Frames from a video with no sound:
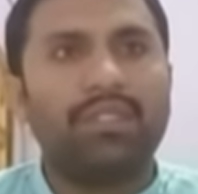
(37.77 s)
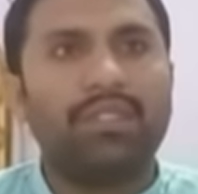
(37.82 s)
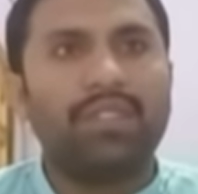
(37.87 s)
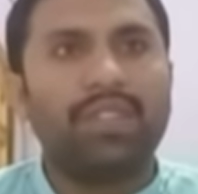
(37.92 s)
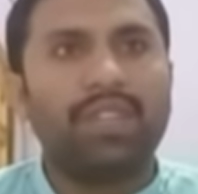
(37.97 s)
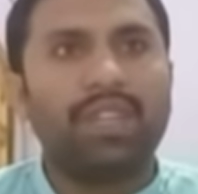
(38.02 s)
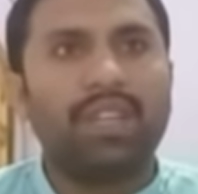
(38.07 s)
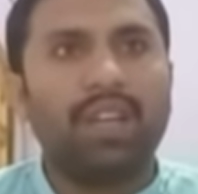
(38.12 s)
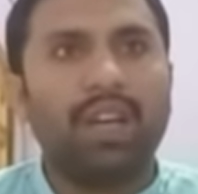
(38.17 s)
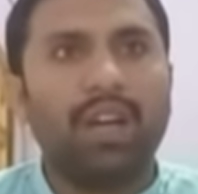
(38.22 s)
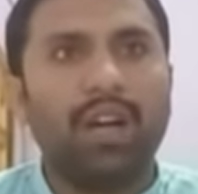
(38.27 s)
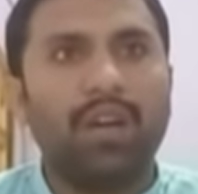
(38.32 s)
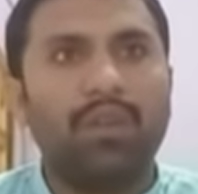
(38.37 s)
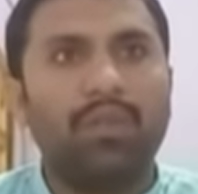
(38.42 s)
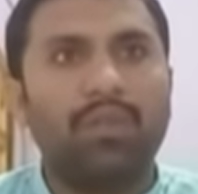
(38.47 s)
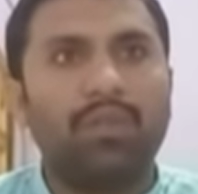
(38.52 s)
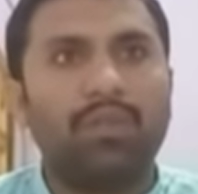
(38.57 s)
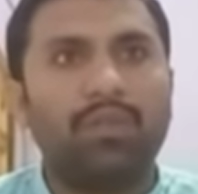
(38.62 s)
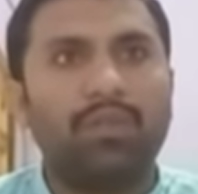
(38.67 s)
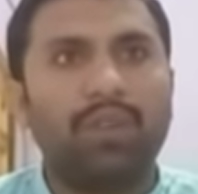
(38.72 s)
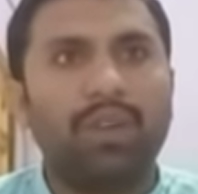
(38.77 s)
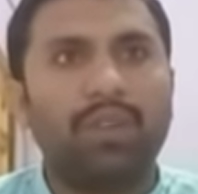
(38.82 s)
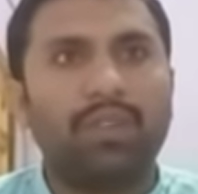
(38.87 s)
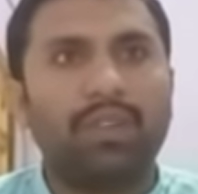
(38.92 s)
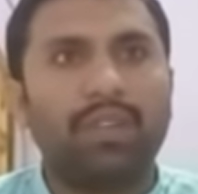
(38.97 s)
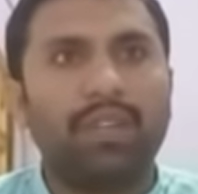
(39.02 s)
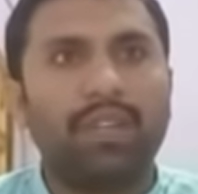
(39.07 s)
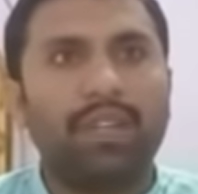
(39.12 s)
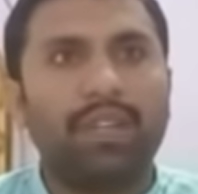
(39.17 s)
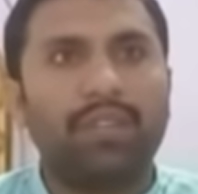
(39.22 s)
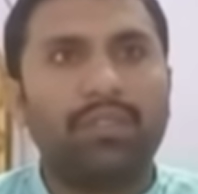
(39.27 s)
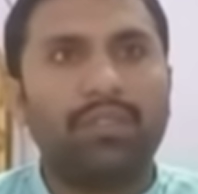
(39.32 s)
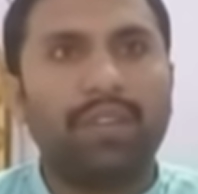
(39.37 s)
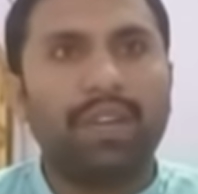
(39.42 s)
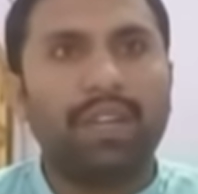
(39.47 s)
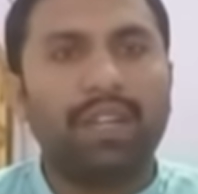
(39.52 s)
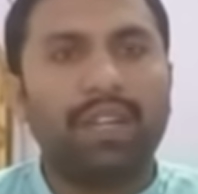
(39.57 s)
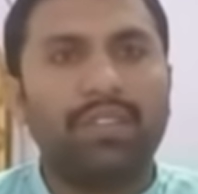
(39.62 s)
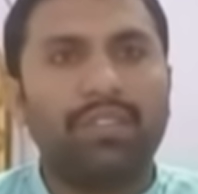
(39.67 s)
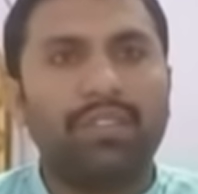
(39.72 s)
seeing how to accurately
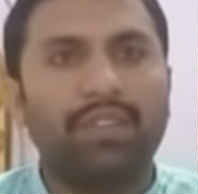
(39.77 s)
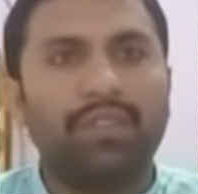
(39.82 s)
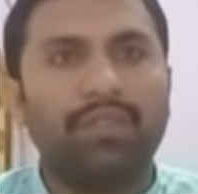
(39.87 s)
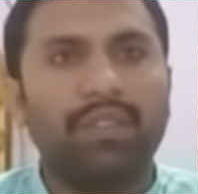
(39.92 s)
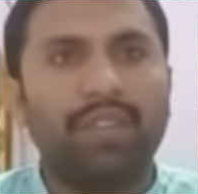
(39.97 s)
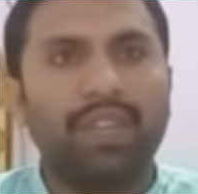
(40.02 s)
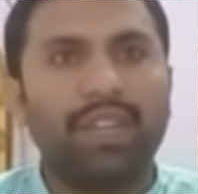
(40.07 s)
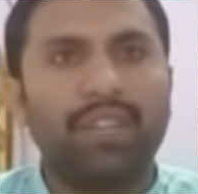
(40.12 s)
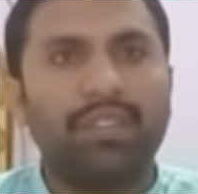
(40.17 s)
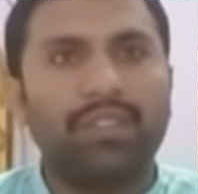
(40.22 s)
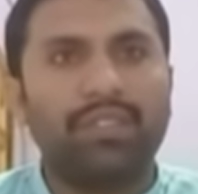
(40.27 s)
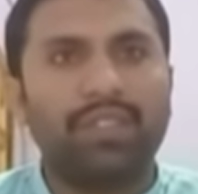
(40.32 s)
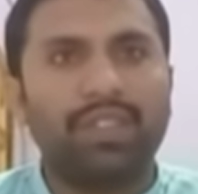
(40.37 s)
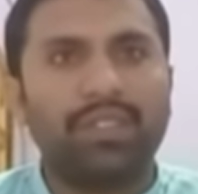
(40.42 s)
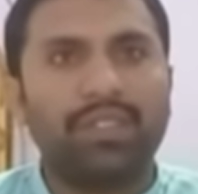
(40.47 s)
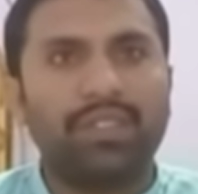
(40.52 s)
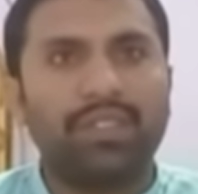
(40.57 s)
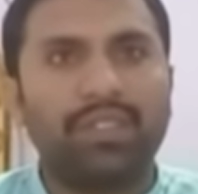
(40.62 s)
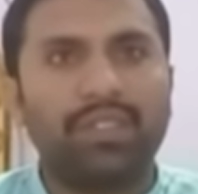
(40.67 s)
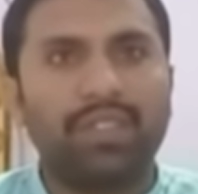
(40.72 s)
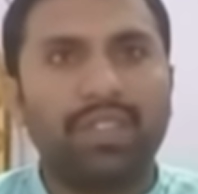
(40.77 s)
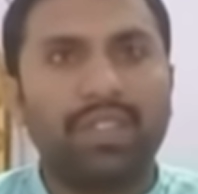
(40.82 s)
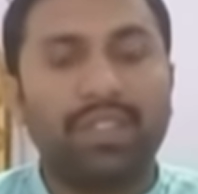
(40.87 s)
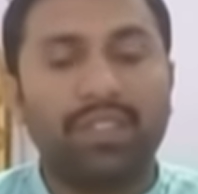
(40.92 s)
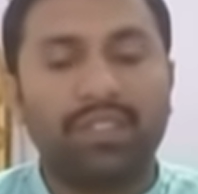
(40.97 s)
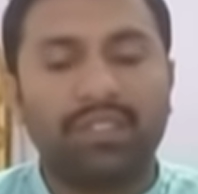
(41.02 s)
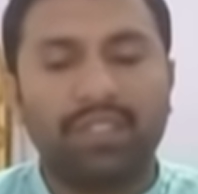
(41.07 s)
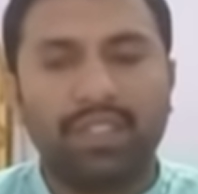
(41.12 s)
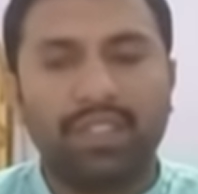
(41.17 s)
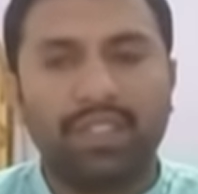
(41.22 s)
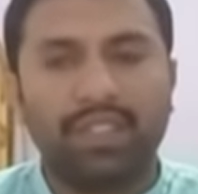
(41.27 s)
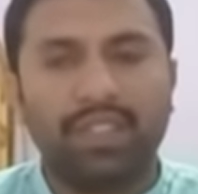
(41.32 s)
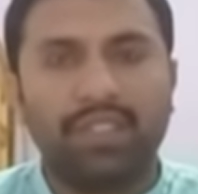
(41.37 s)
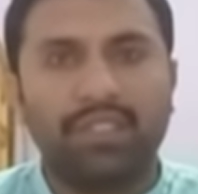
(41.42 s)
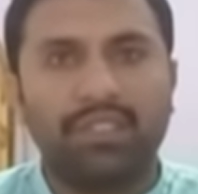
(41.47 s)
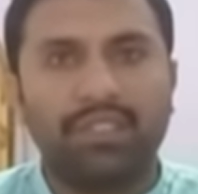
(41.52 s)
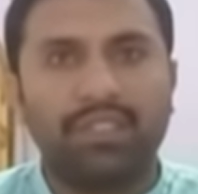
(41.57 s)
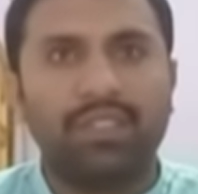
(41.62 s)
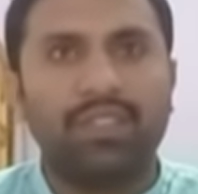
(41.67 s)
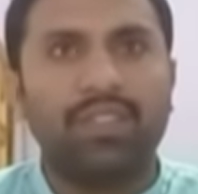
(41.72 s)
utilize the various tenses in a
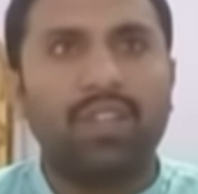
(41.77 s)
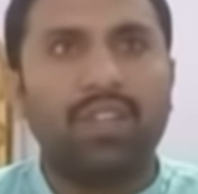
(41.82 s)
sentence